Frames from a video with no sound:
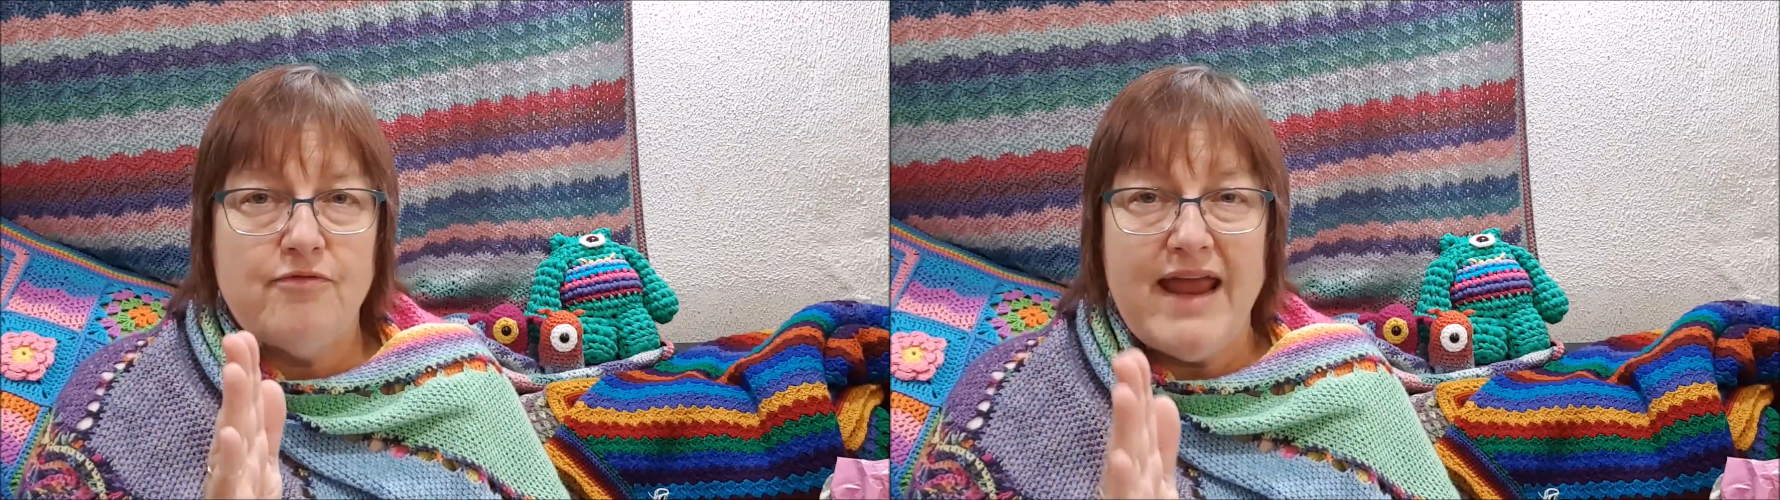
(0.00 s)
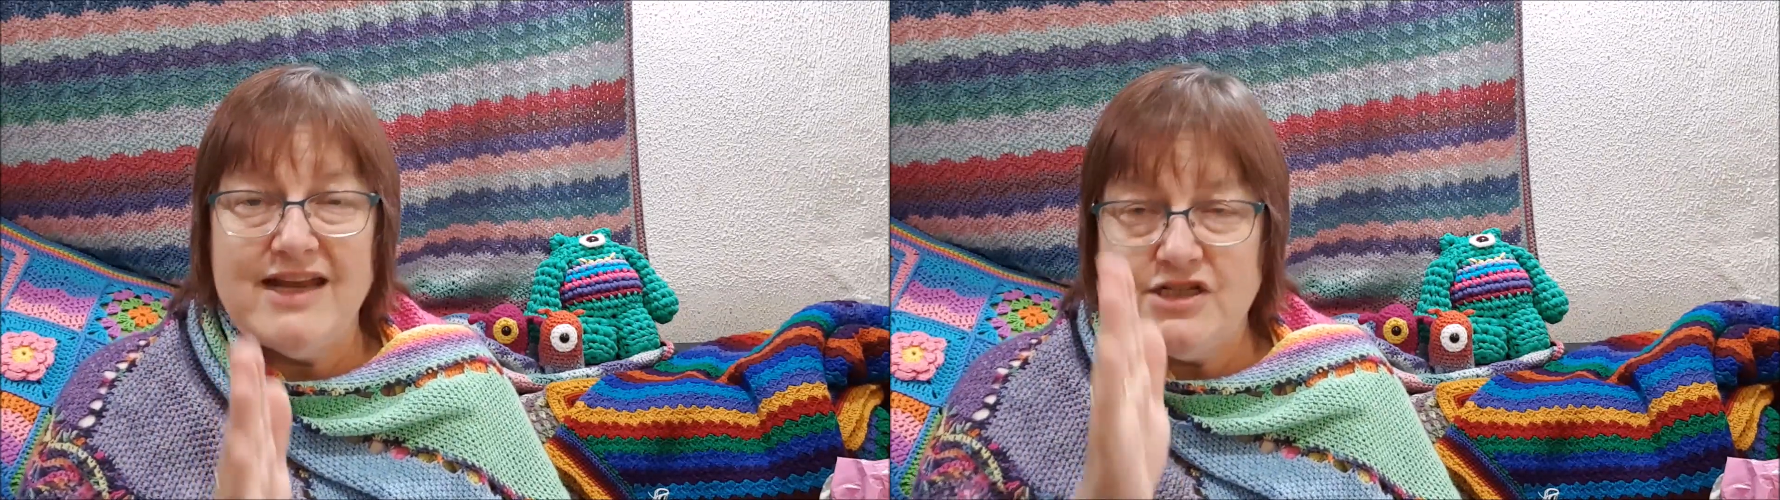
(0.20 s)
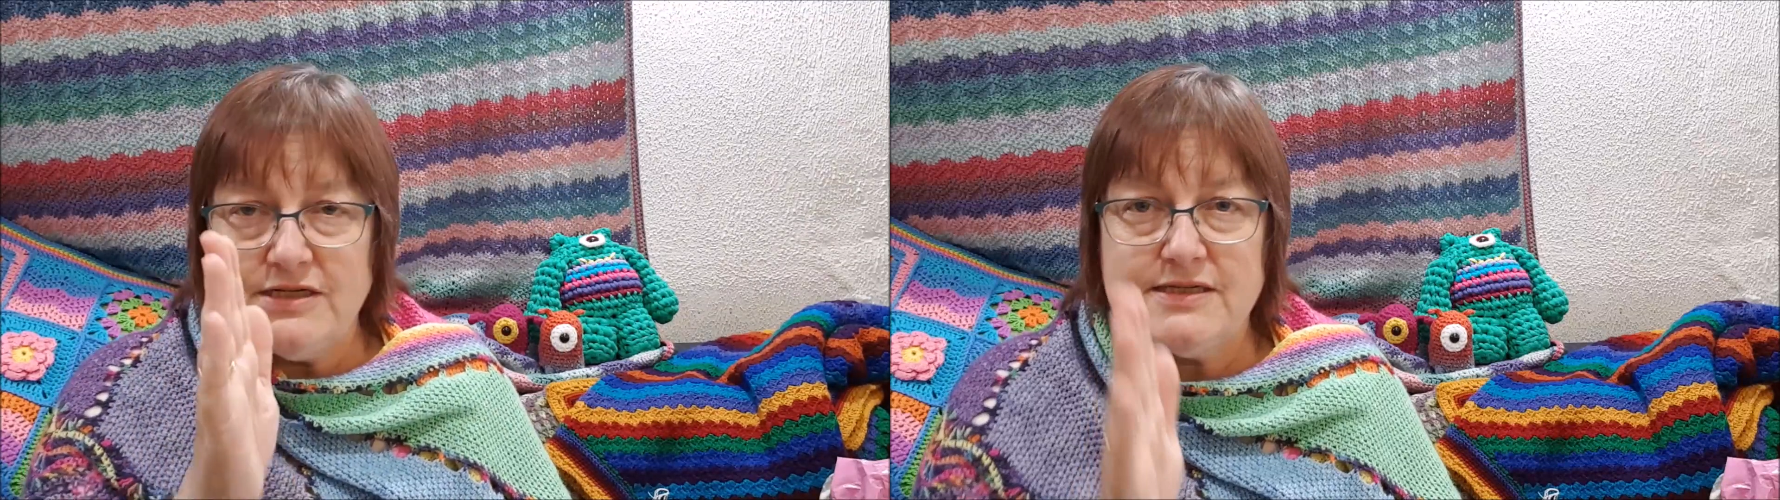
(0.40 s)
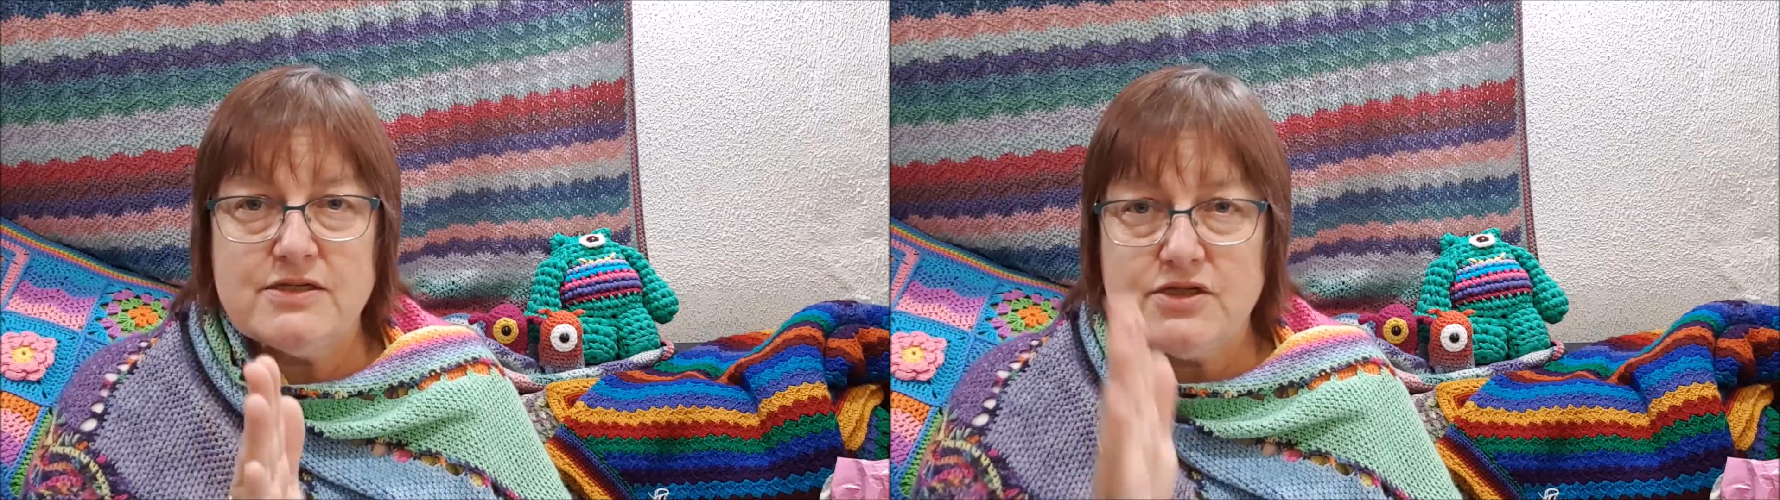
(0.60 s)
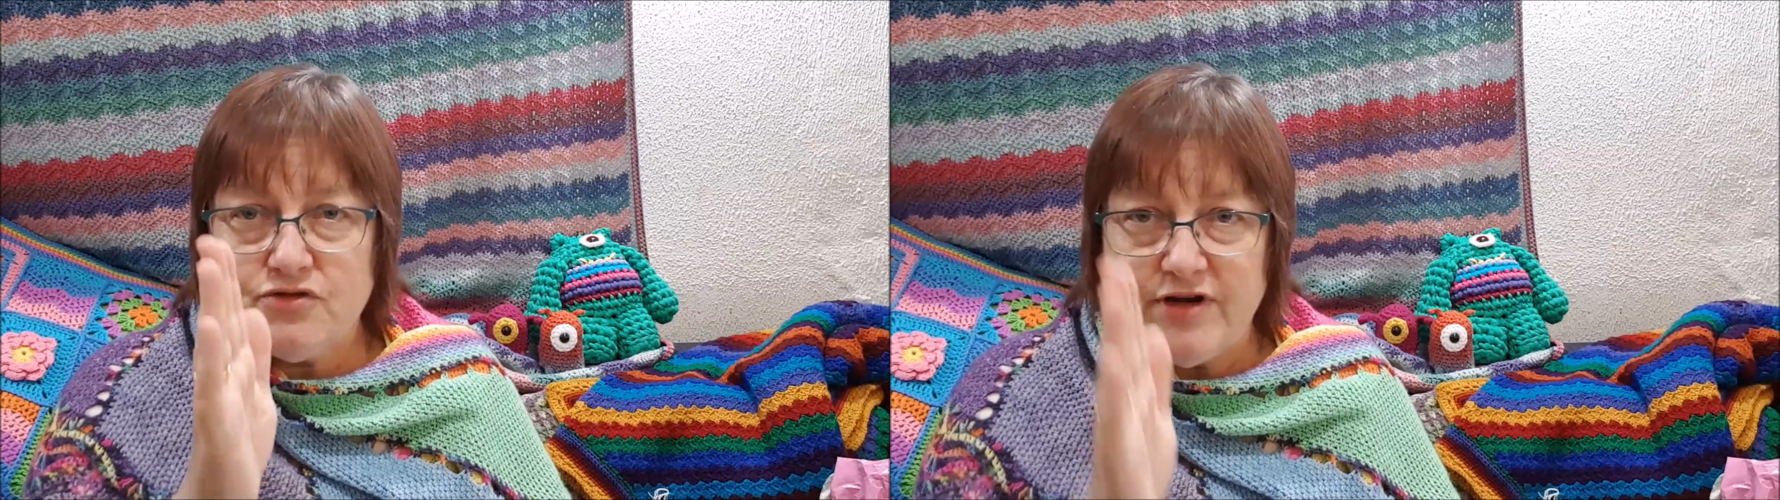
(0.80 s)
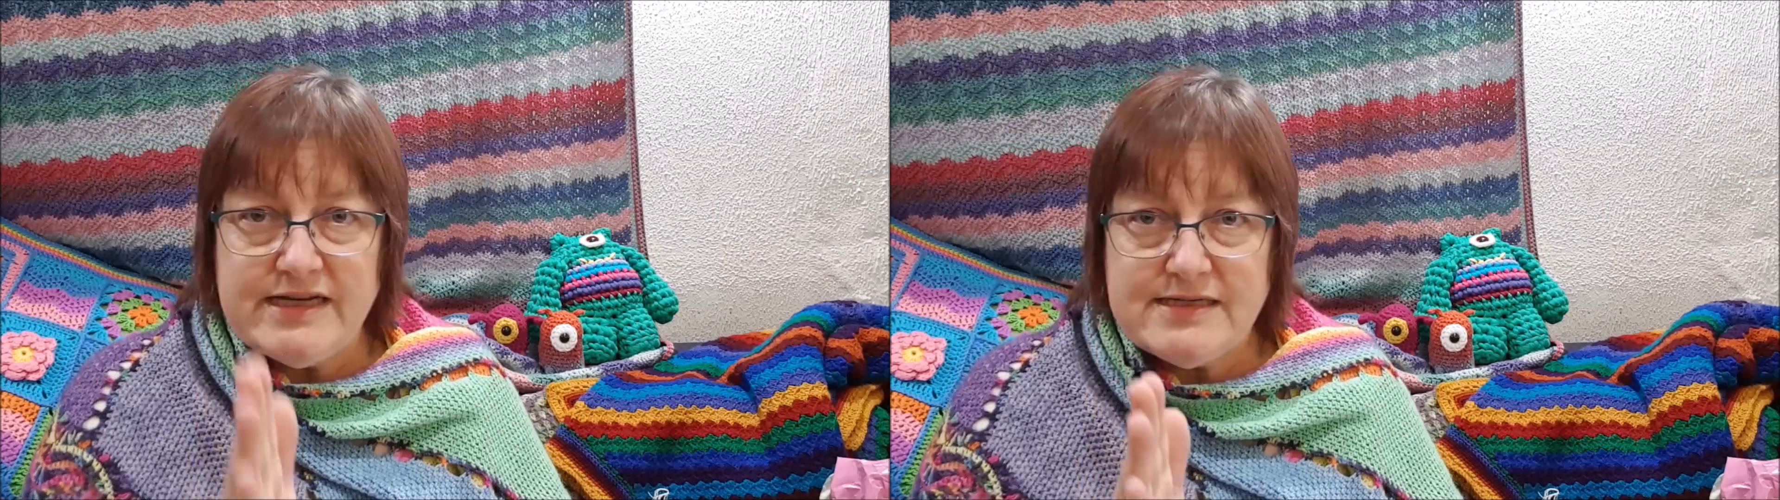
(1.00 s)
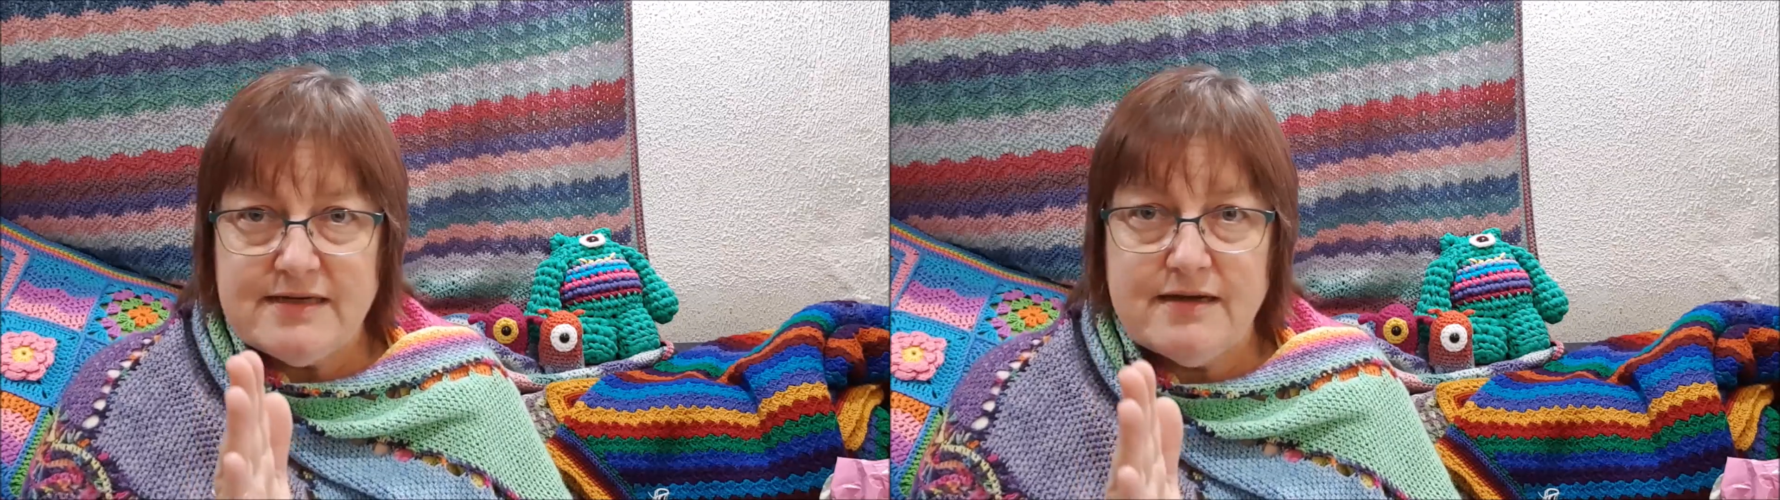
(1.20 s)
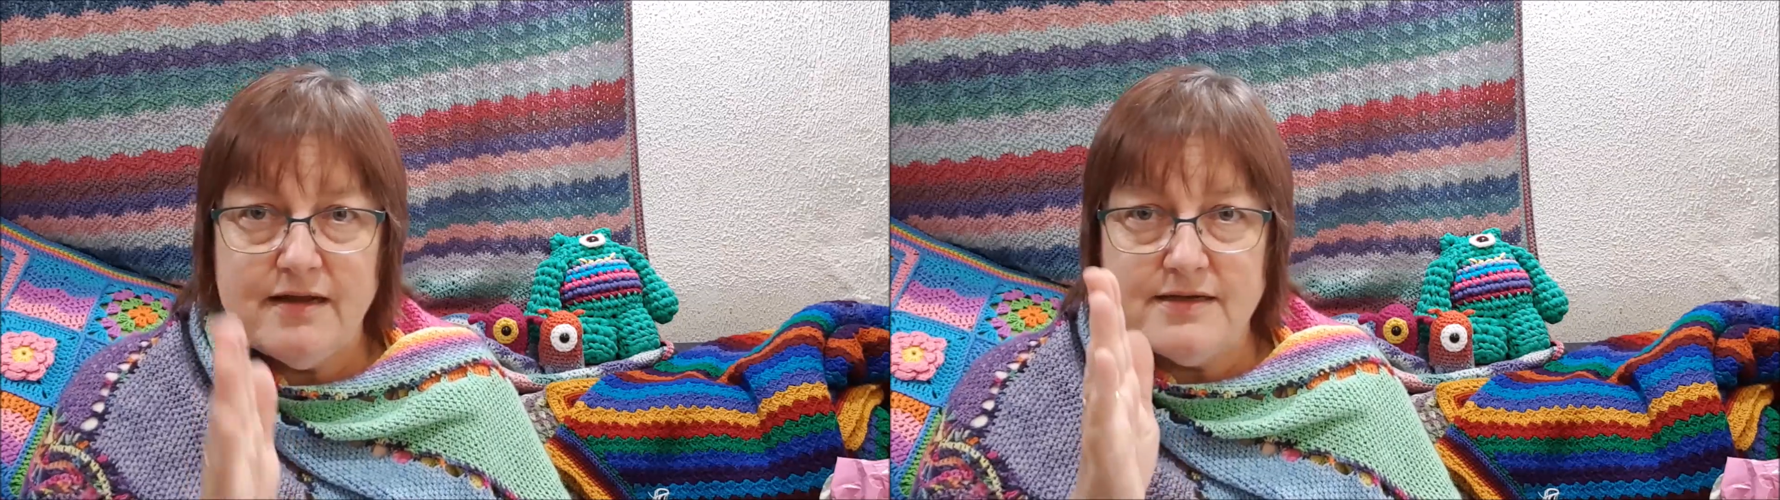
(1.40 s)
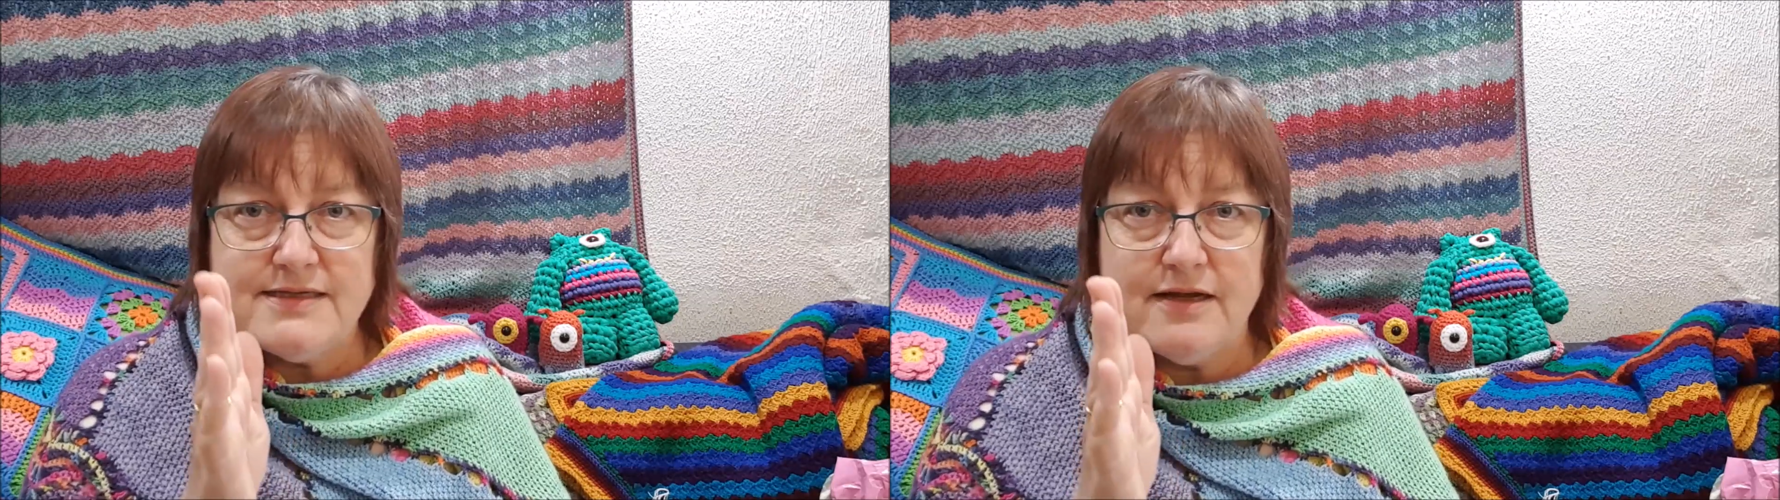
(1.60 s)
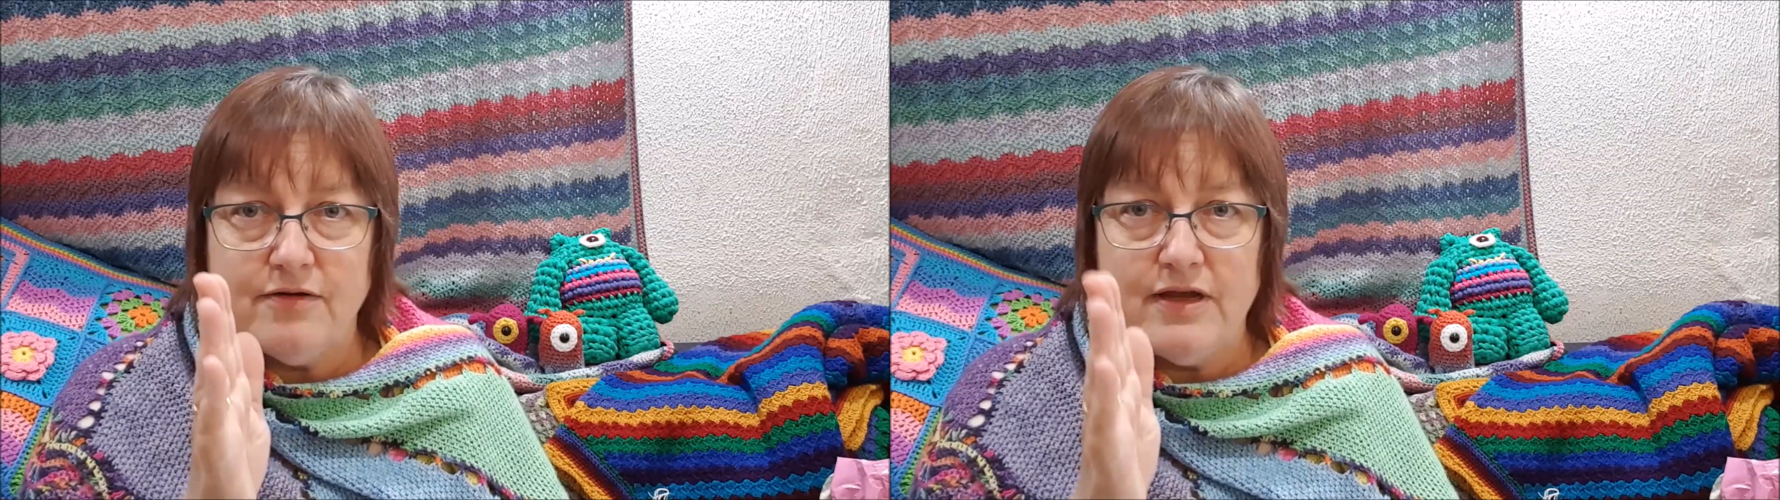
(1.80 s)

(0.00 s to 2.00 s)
edges straight, and so